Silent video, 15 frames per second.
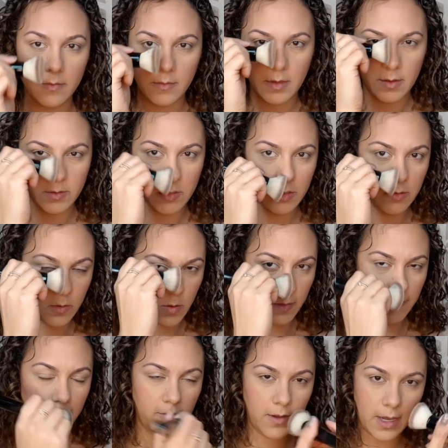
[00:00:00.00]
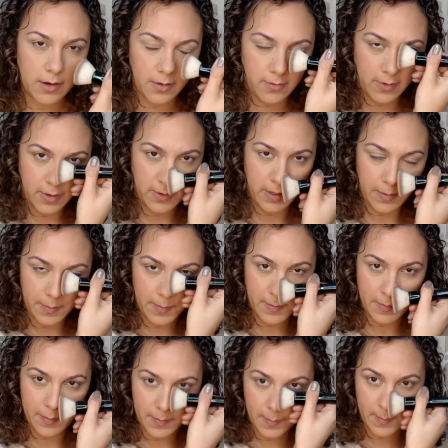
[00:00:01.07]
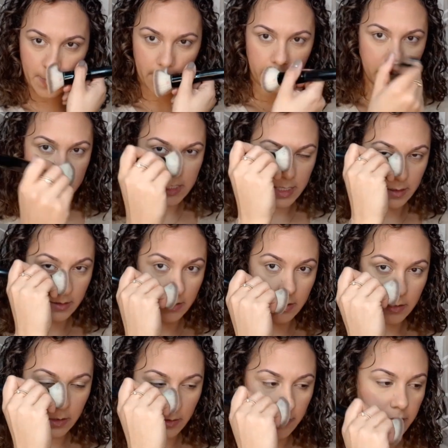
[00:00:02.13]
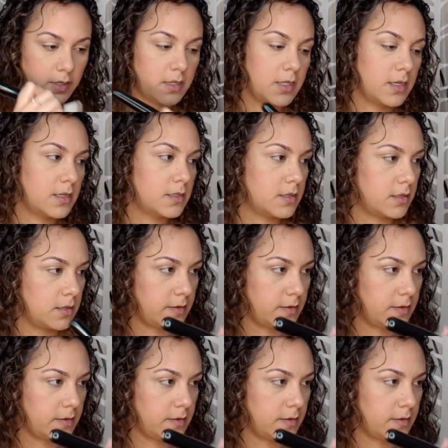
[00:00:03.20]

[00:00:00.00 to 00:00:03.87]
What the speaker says: I'm just going very, very gentle with this.